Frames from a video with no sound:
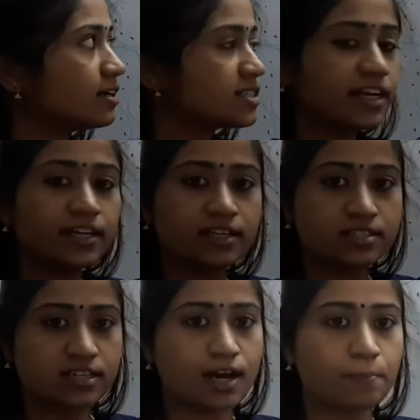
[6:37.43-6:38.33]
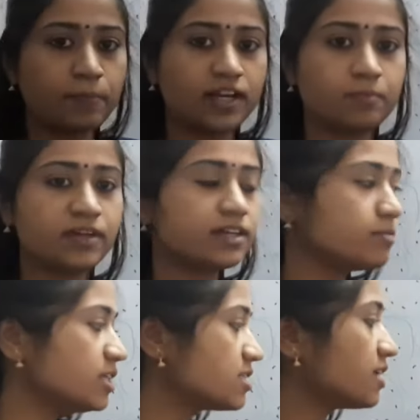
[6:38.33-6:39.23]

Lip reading: side is the upper epidermis